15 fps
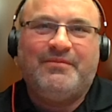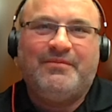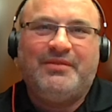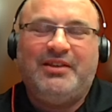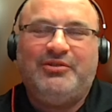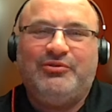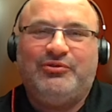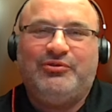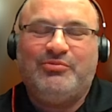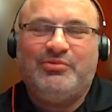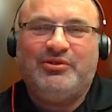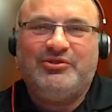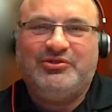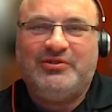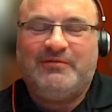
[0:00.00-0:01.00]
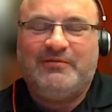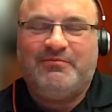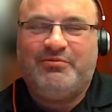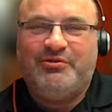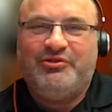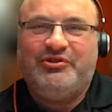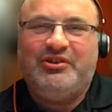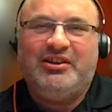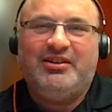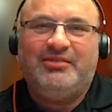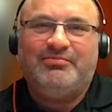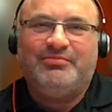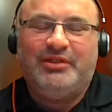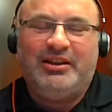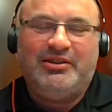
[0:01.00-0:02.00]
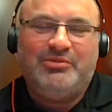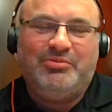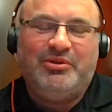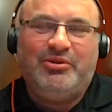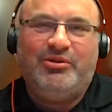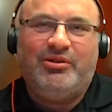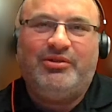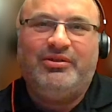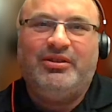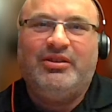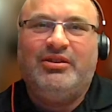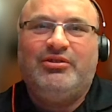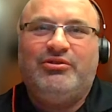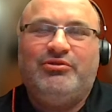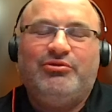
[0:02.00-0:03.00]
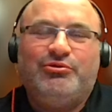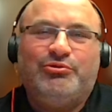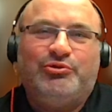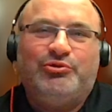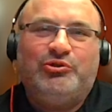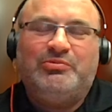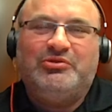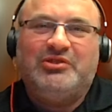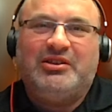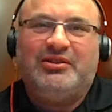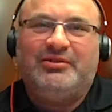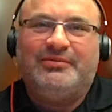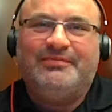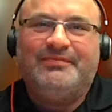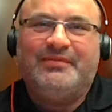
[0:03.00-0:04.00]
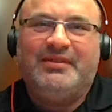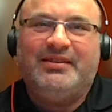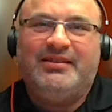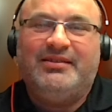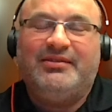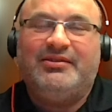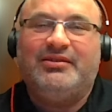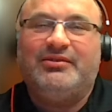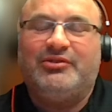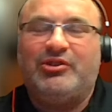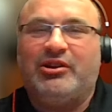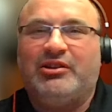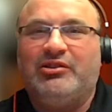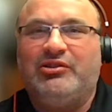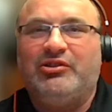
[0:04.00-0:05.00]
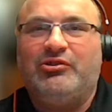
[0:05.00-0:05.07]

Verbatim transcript: Thank you so much, Jeff. Appreciate it. I'm glad to be on your YouTube channel and uh, talking to your